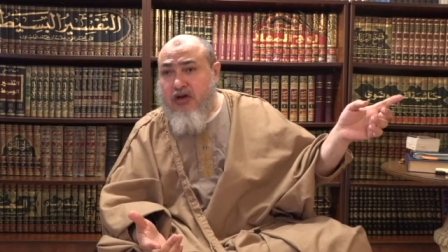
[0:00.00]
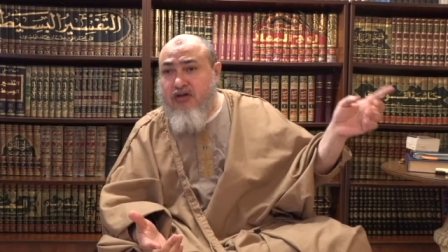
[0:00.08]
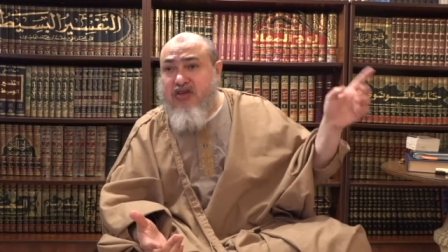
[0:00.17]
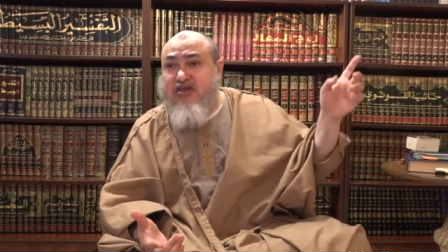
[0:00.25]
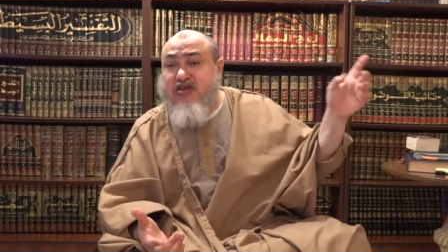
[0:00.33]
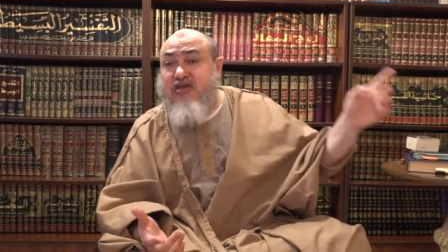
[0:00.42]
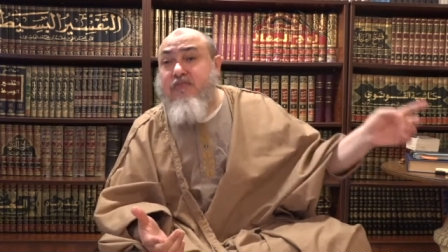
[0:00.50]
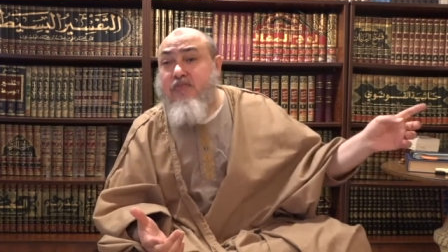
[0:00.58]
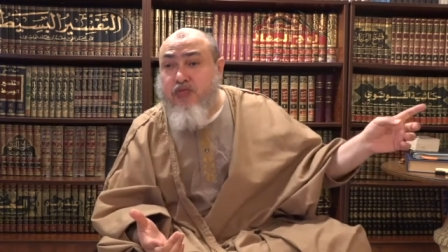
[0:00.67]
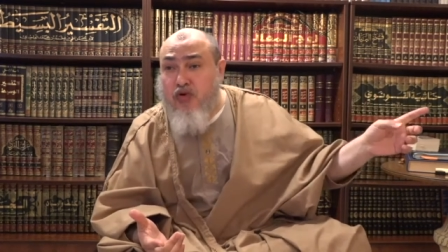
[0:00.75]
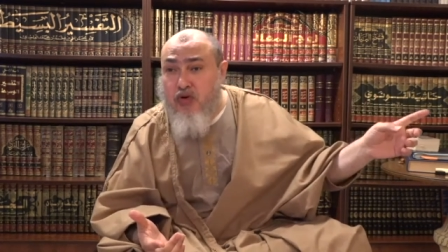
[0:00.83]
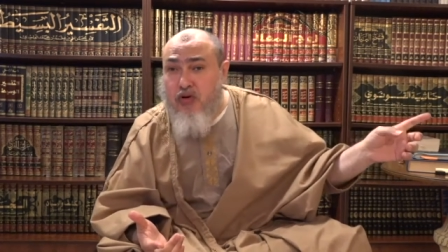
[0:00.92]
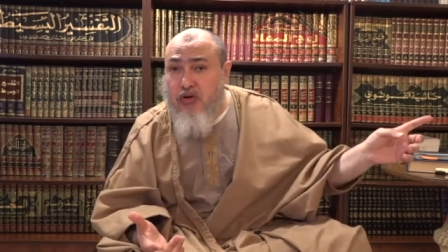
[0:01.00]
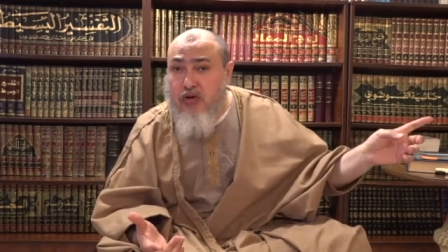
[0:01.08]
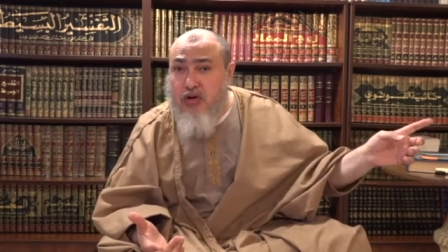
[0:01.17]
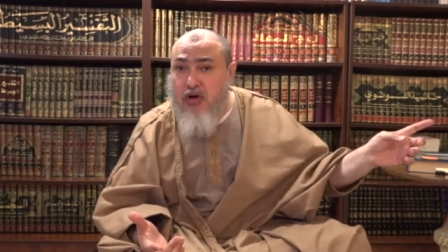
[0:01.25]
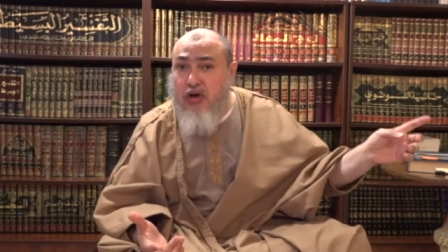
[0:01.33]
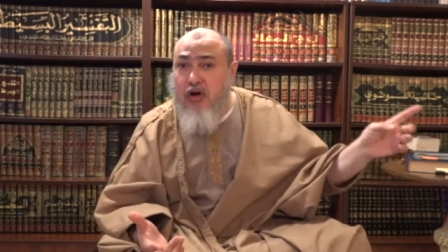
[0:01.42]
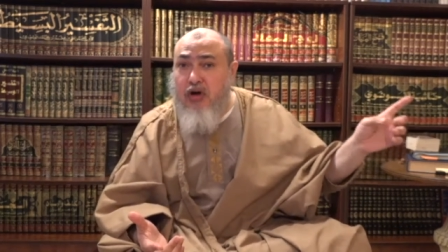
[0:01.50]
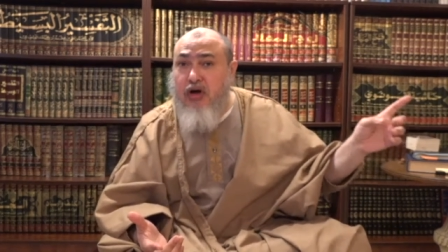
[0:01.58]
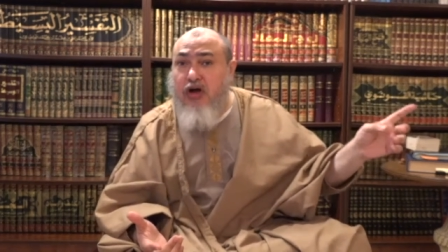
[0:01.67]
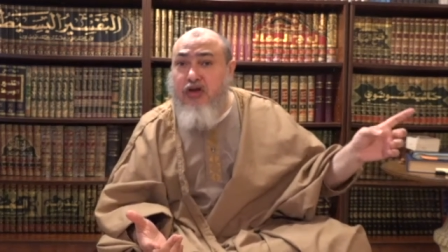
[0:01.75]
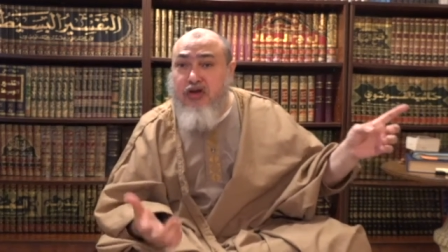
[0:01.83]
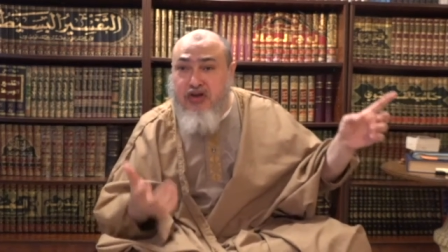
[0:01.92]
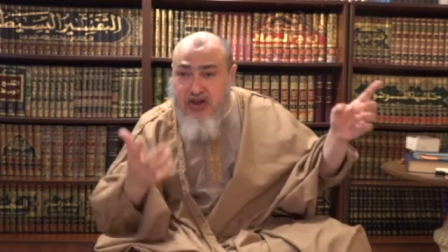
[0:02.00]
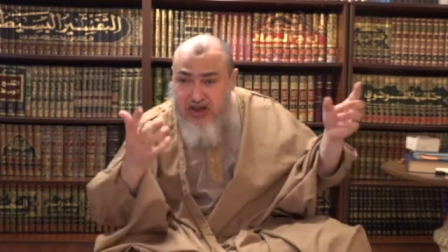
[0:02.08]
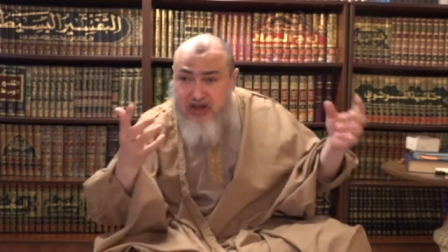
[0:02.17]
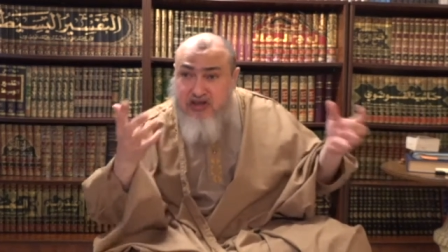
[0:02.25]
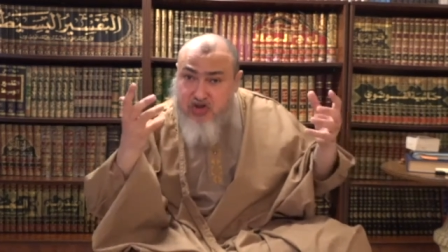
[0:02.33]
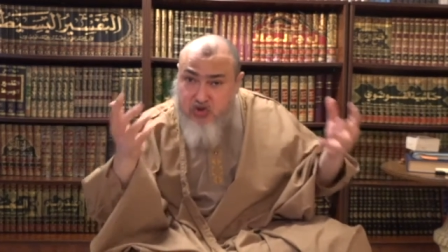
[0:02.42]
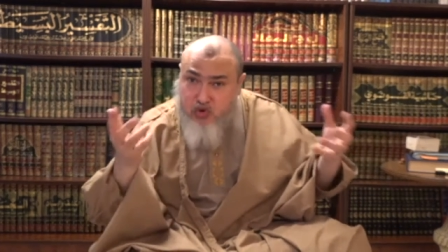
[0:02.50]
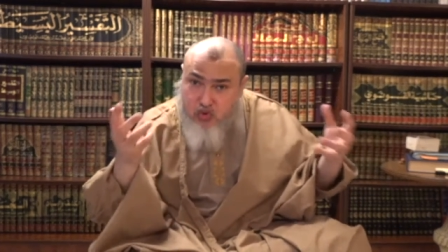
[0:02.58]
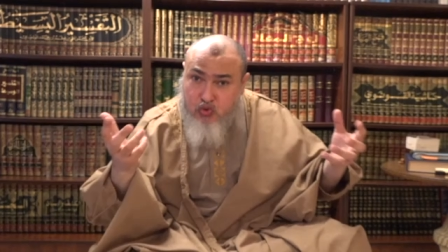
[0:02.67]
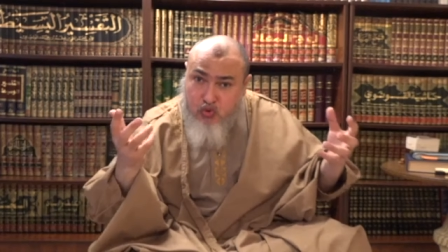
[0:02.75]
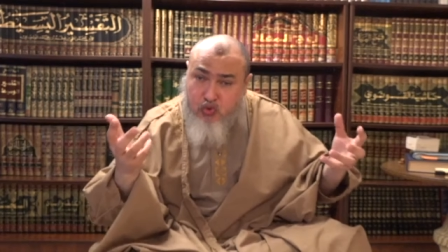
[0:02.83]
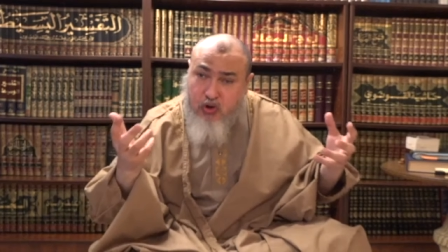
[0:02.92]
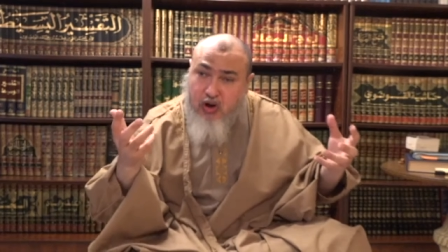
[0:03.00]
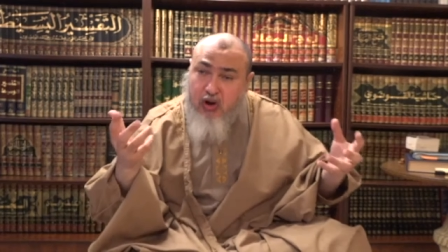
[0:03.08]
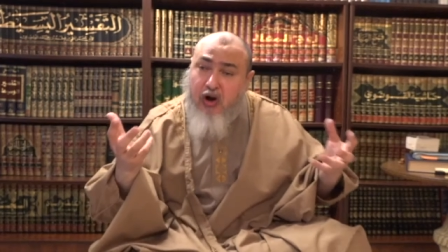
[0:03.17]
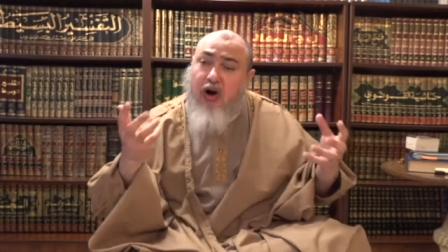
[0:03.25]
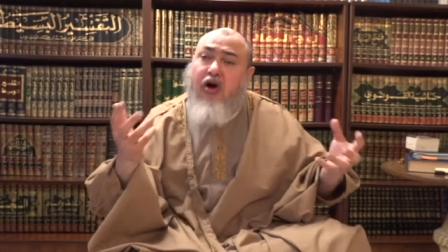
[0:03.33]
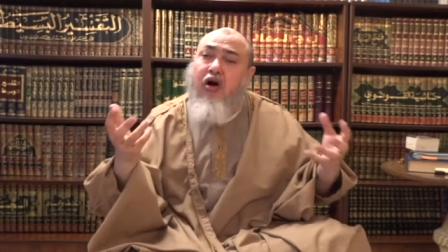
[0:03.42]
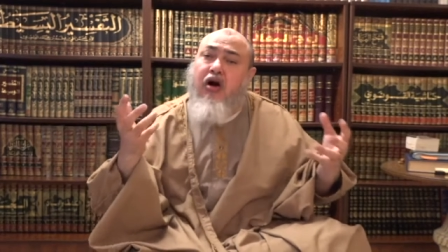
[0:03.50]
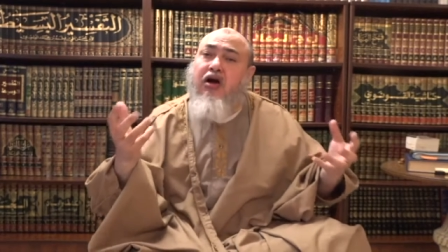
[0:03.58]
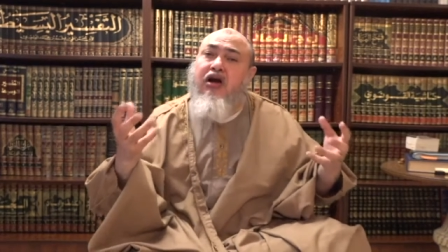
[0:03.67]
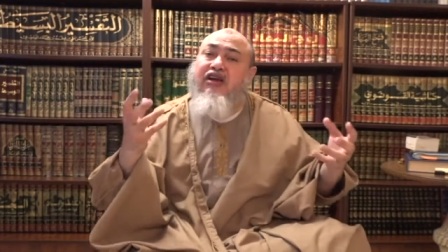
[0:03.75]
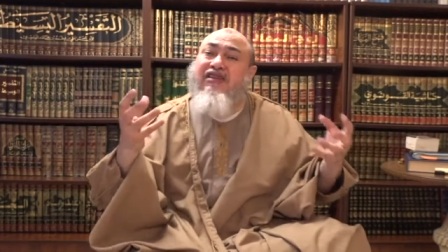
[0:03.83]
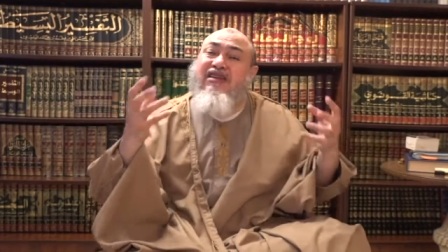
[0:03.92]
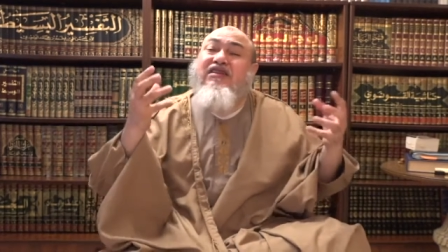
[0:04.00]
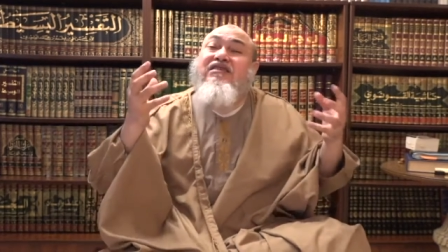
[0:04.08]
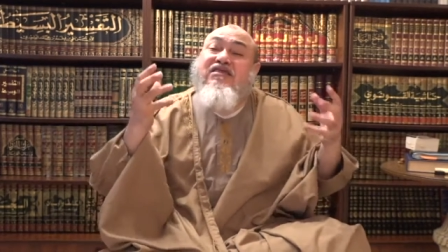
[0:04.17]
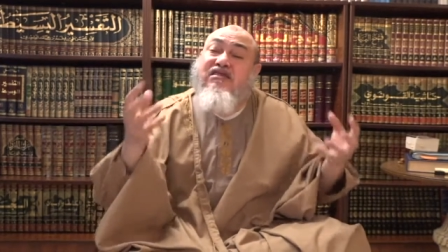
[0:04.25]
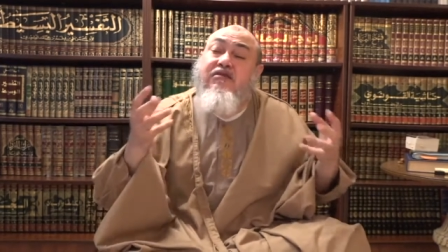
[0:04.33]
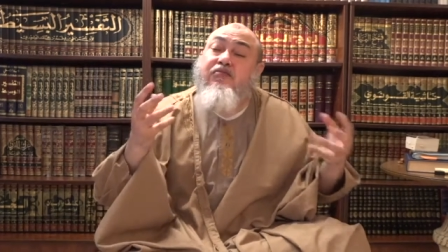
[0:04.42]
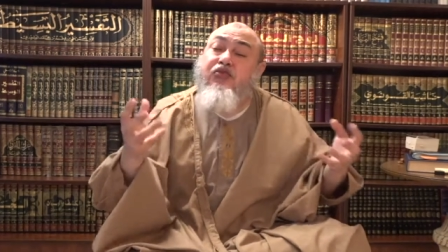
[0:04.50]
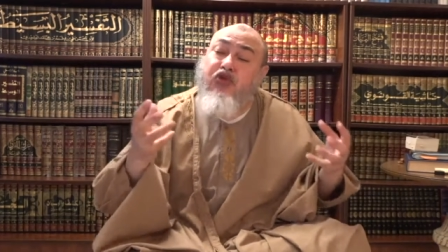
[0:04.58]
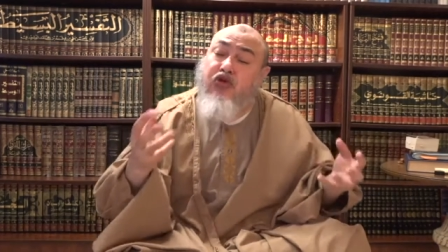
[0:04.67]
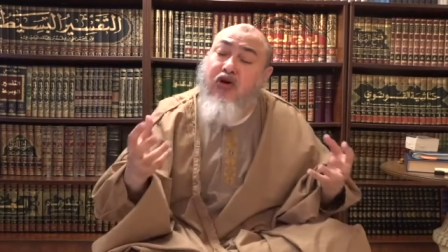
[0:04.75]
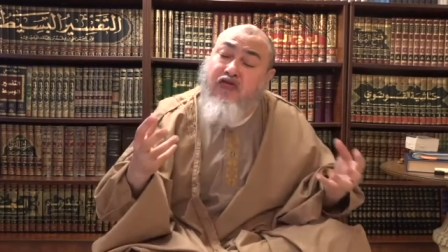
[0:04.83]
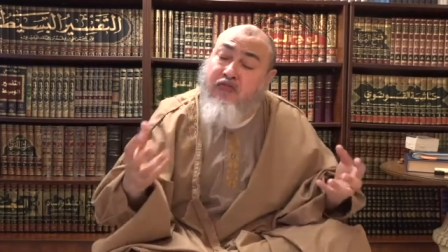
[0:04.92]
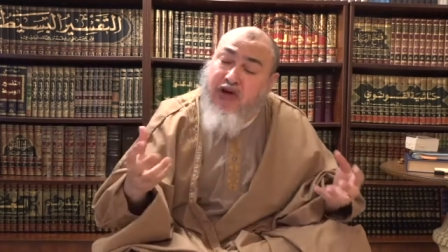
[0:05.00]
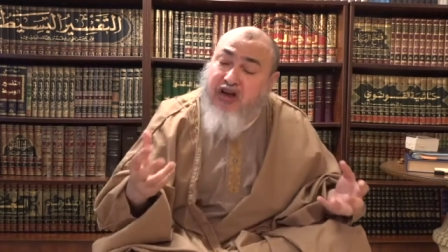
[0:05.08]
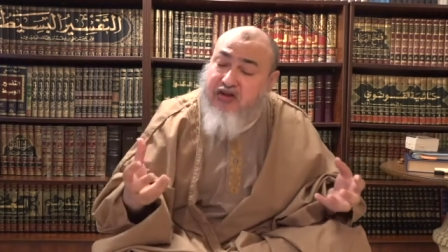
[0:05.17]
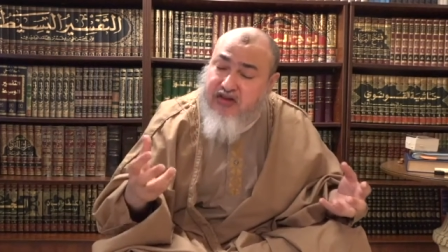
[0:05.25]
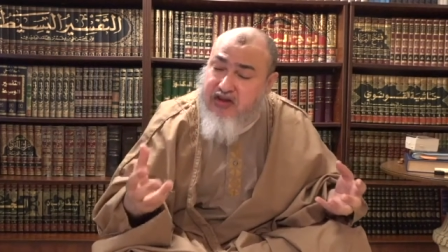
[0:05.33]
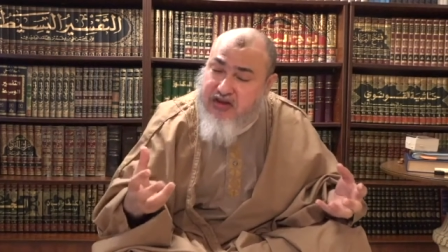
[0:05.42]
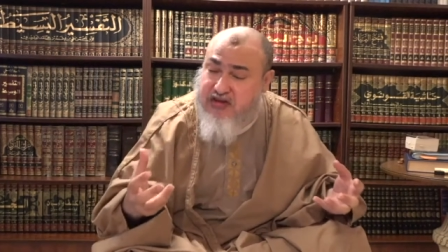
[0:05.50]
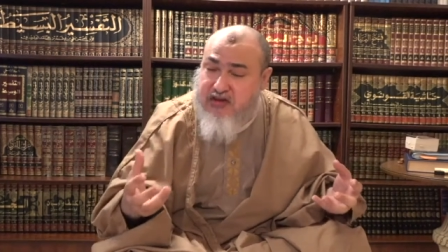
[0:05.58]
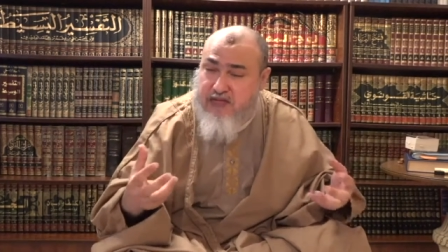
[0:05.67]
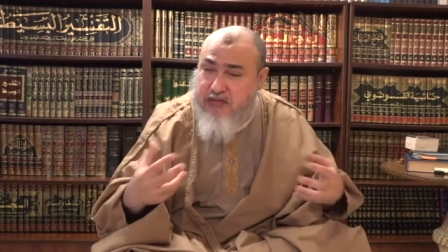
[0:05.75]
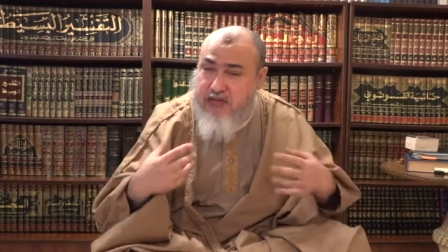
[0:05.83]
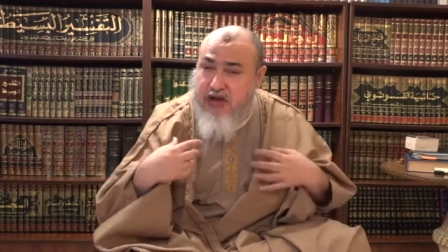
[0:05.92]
the symbol, these two are the symbol of monotheism.